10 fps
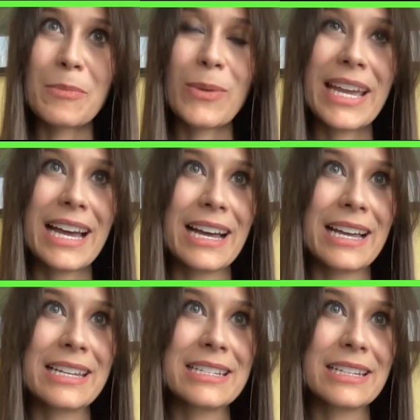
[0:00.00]
We
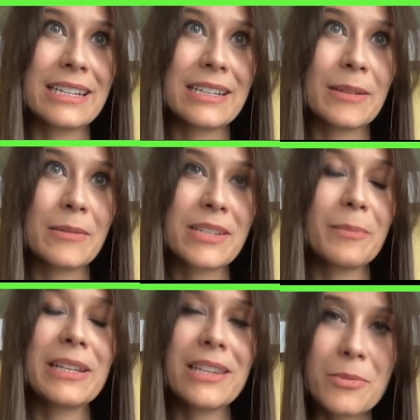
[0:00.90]
had
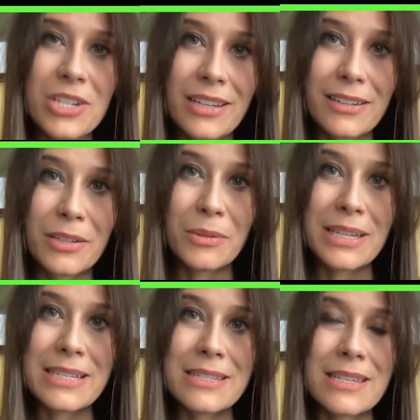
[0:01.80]
Camille Lebchek, who
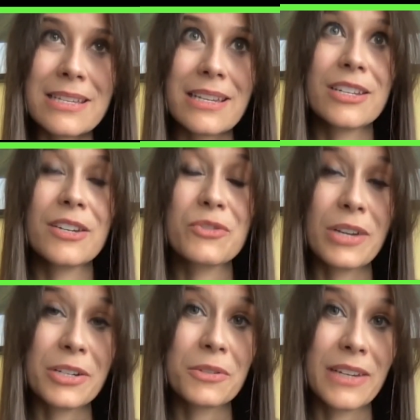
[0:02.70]
is the executive
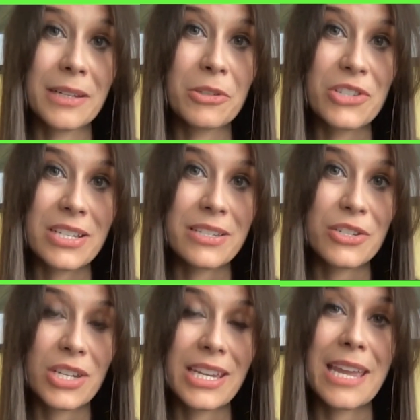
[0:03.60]
director of Animal Justice.
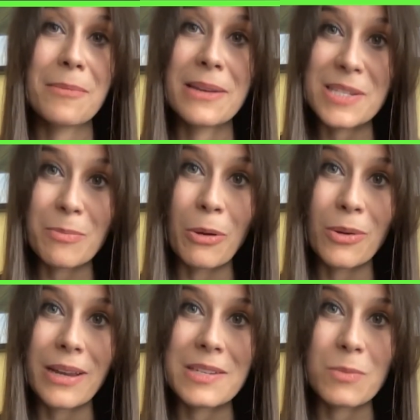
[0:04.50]
She came and
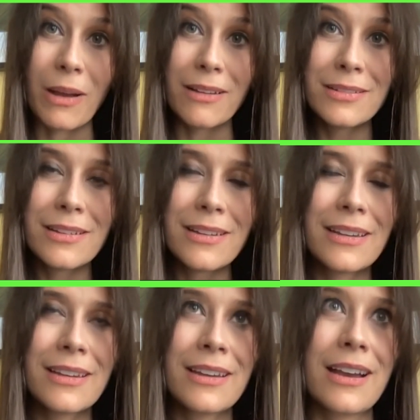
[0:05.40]
spoke as well.
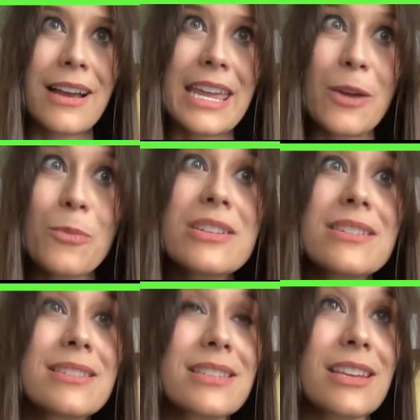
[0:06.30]

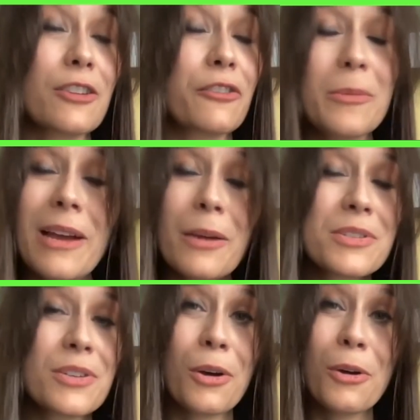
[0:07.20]
The feedback
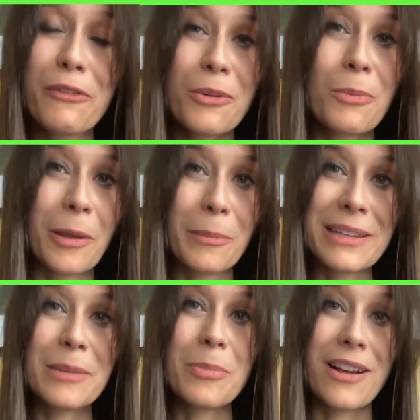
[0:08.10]
was
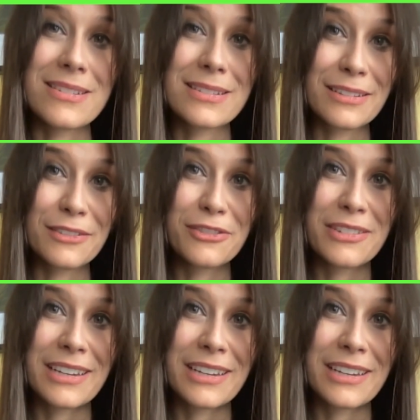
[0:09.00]
overwhelmingly positive.